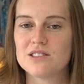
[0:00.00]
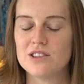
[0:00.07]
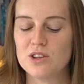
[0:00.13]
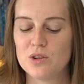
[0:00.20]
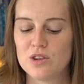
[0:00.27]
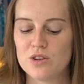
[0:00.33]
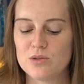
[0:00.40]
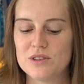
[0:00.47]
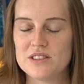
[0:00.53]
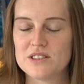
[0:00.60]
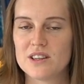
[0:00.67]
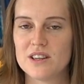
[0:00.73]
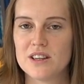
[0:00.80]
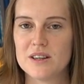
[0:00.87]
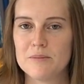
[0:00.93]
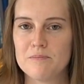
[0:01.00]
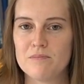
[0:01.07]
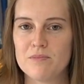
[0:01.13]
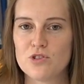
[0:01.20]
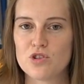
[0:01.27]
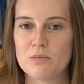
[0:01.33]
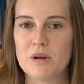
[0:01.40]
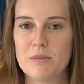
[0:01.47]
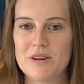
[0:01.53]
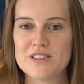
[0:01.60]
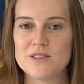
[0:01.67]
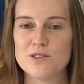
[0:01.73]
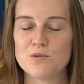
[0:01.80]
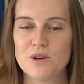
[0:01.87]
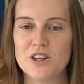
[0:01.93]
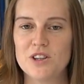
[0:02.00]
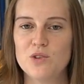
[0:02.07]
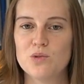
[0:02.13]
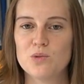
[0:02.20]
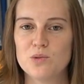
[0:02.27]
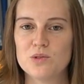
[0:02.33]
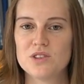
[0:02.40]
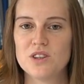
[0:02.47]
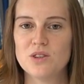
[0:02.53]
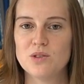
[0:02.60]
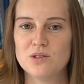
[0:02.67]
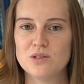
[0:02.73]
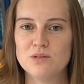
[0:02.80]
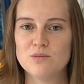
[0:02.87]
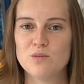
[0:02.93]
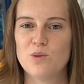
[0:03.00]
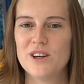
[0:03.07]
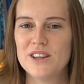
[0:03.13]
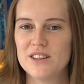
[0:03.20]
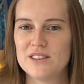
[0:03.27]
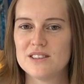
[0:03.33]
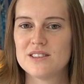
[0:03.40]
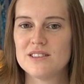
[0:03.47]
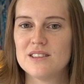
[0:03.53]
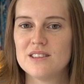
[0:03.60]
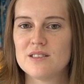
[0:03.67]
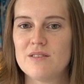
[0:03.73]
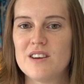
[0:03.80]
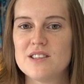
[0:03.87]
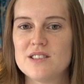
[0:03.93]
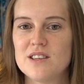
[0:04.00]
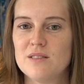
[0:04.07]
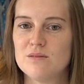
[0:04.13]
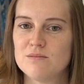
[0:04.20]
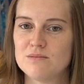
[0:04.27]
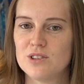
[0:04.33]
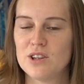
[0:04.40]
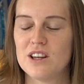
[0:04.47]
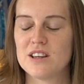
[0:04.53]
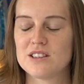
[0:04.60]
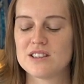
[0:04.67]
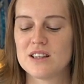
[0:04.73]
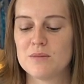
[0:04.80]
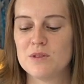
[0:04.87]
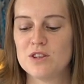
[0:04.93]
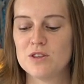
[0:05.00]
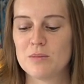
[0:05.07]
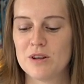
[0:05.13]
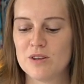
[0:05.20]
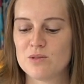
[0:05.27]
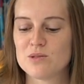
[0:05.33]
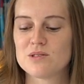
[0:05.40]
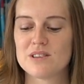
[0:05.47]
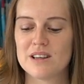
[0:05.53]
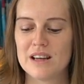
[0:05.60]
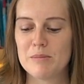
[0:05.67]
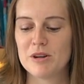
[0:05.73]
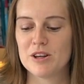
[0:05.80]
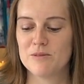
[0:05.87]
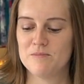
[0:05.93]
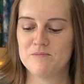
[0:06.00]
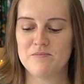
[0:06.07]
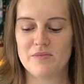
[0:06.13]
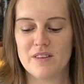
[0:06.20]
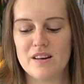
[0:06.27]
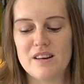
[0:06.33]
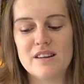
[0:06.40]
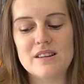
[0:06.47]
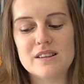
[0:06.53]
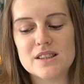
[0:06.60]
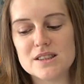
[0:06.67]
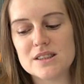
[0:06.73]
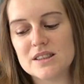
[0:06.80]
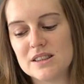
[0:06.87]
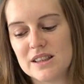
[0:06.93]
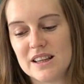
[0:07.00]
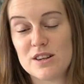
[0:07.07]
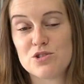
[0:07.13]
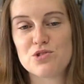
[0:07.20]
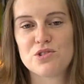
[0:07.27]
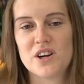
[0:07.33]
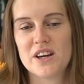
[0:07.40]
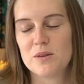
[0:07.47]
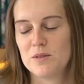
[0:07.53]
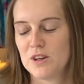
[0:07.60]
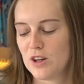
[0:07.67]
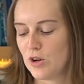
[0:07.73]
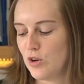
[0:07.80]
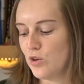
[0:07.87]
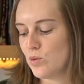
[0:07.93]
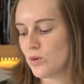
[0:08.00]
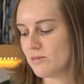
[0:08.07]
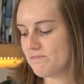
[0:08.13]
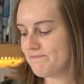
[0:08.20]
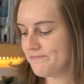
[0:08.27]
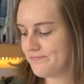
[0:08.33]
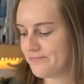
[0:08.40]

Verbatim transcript: you can always um, drop me a message when you order your white interfacing for next time we do bundles and let me know. I'll try and include one.